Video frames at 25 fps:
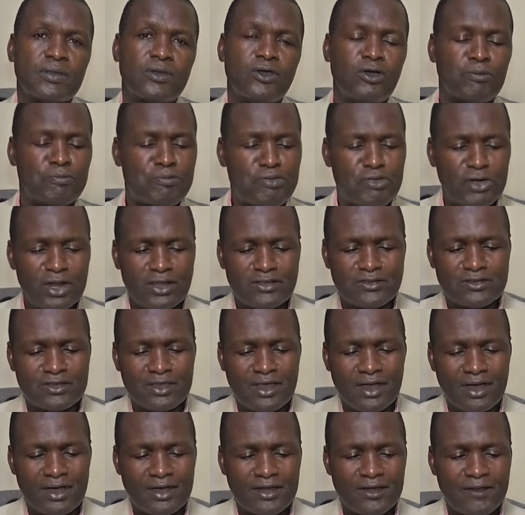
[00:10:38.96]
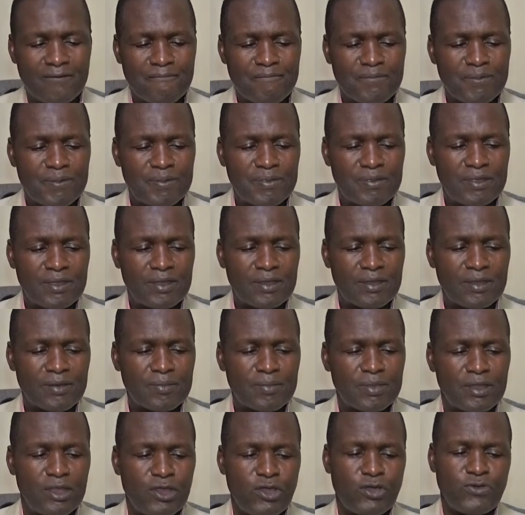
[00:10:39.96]
Oh, praise God.
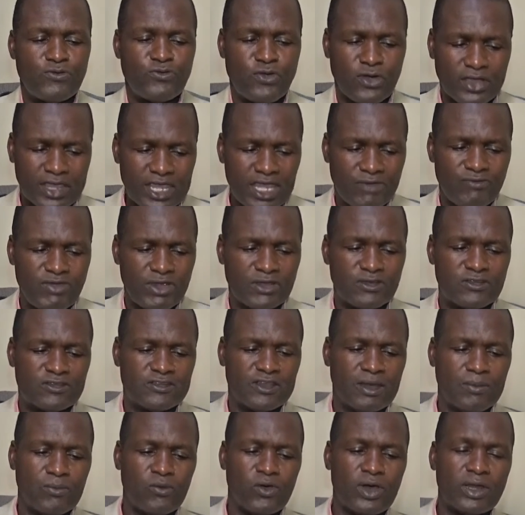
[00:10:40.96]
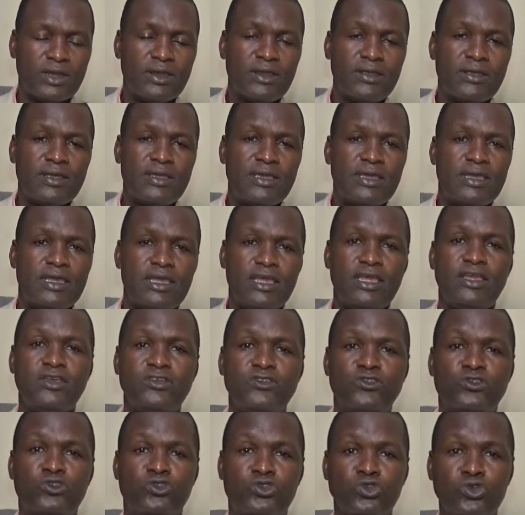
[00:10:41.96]
Forgiving someone
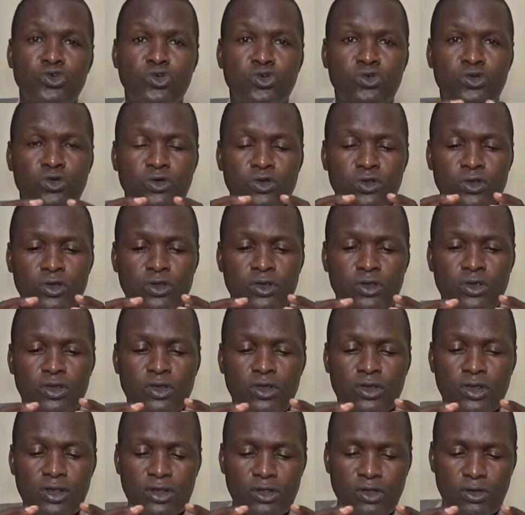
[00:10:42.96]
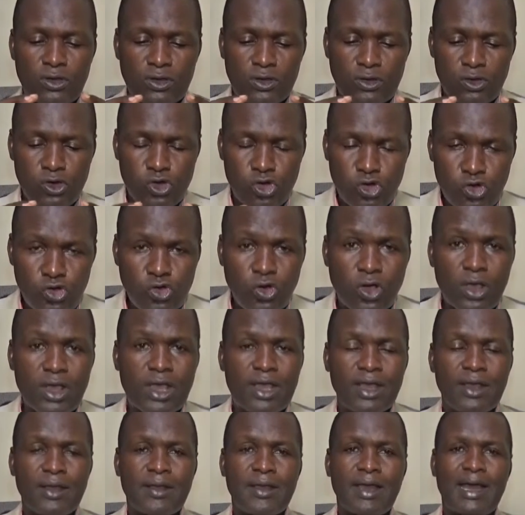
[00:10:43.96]
is to
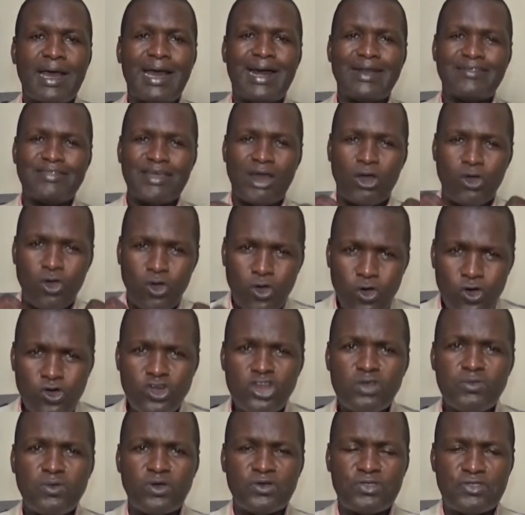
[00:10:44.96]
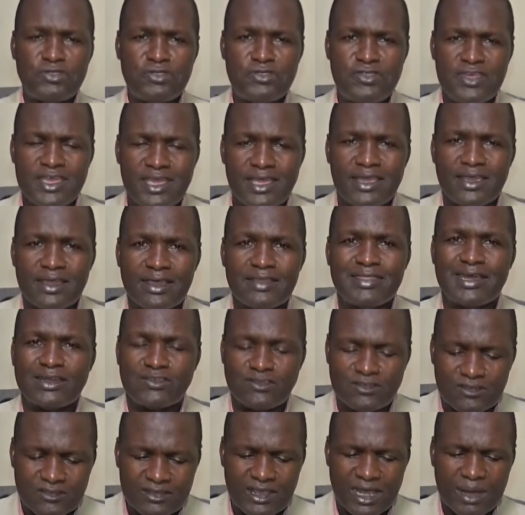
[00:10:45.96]
look at the horrible thing that
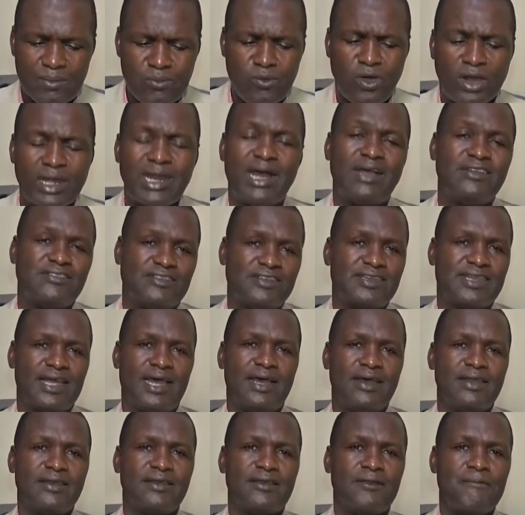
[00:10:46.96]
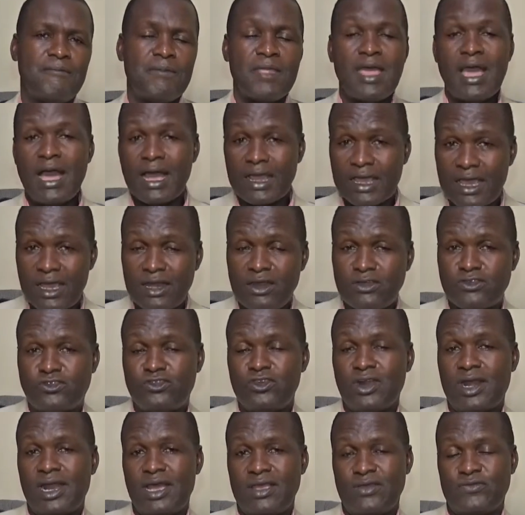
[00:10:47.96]
someone has done against
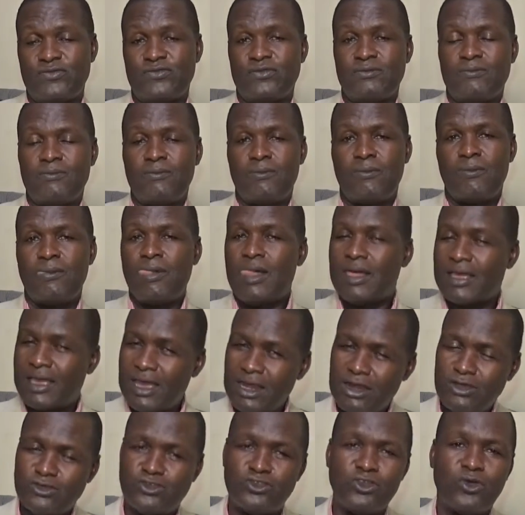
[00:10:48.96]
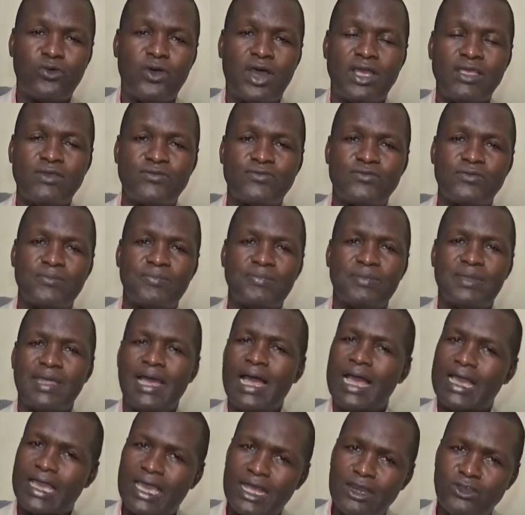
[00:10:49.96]
your life, against your wife,
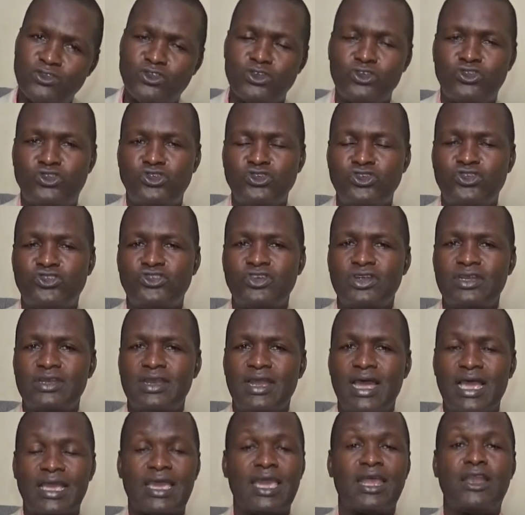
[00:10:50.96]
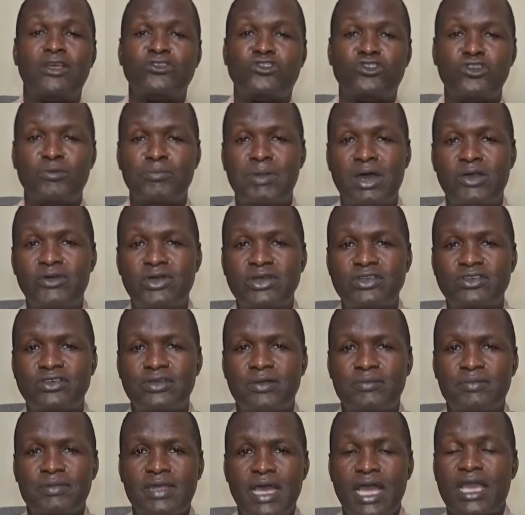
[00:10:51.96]
against your children, against your marriage,
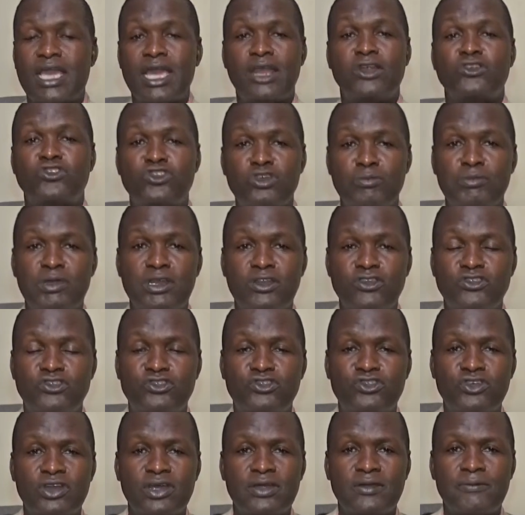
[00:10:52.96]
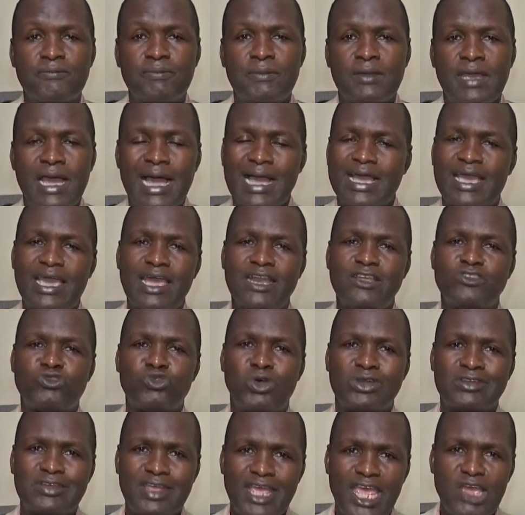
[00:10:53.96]
against your ministry, against
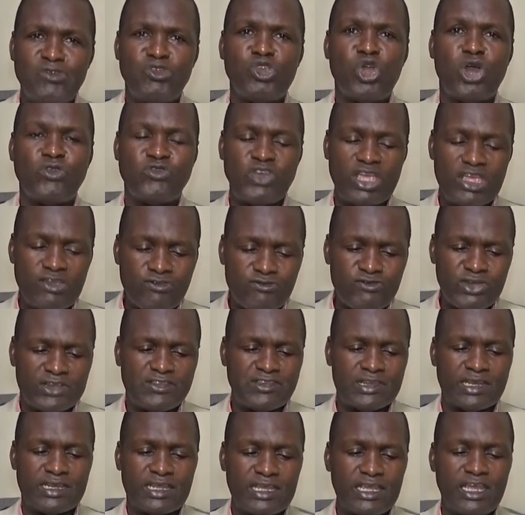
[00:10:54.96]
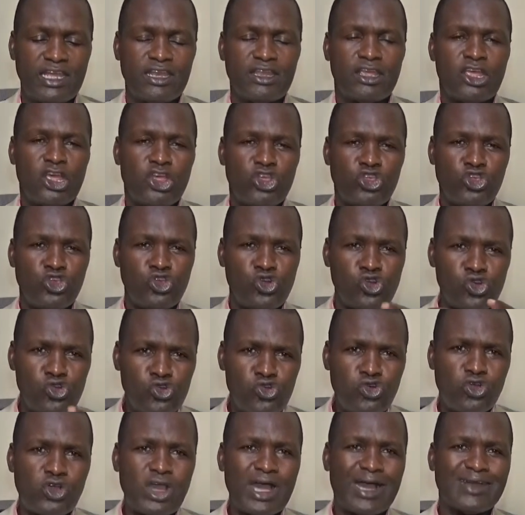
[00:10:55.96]
whatever you have invested in. You
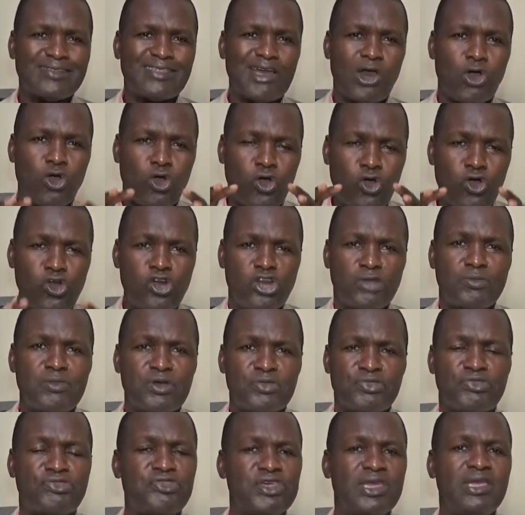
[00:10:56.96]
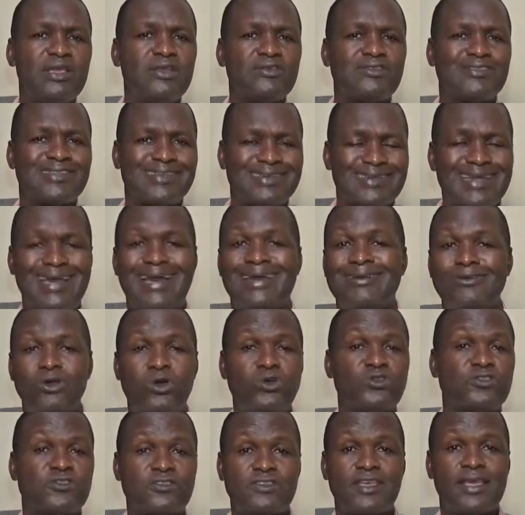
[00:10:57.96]
look at the horrible things done
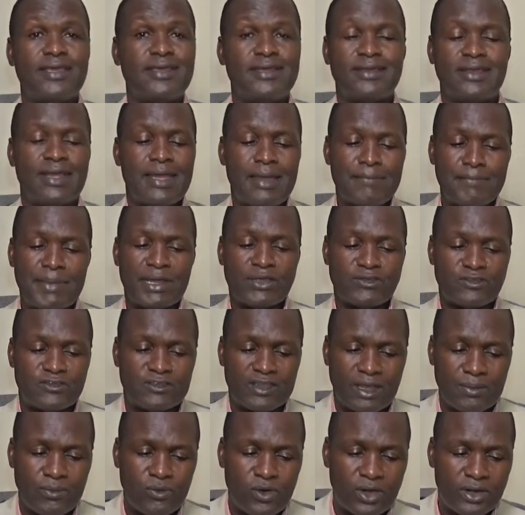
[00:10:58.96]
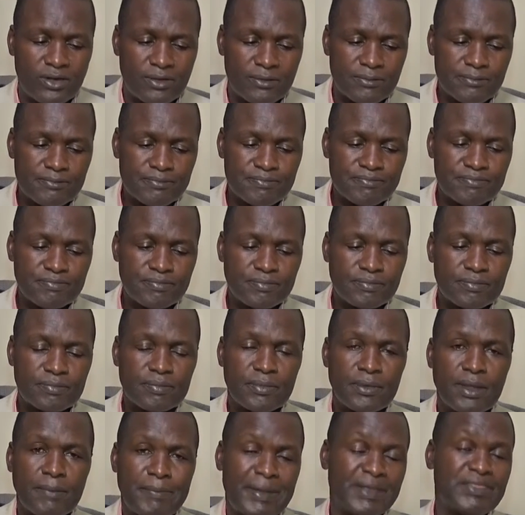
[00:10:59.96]
or said by someone,
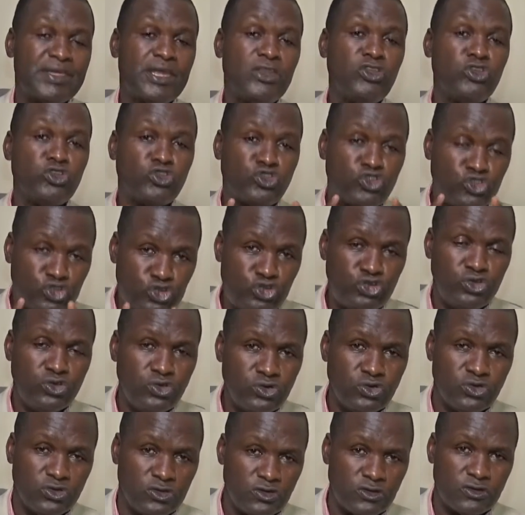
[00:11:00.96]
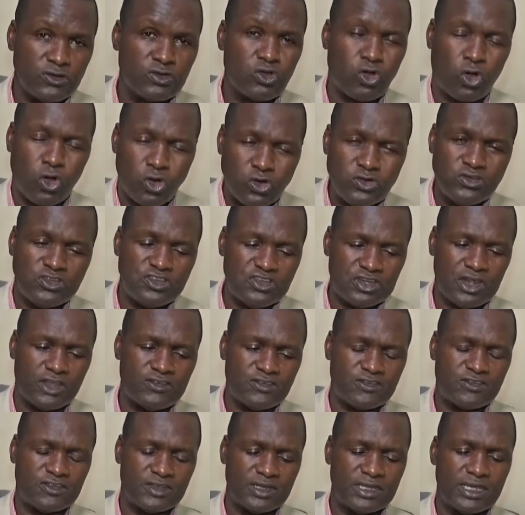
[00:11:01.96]
but then you choose,
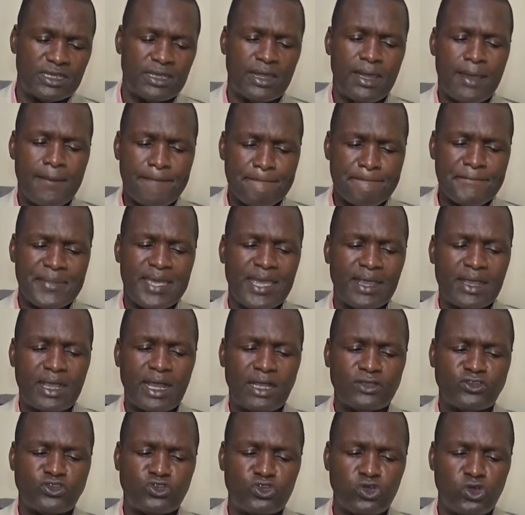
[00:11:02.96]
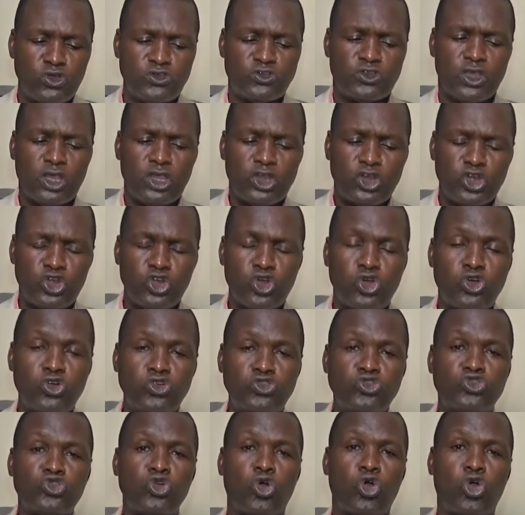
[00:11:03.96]
consciously make a choice
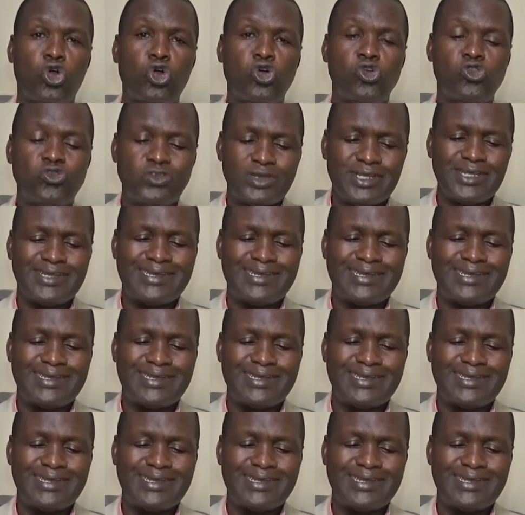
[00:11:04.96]
not to hold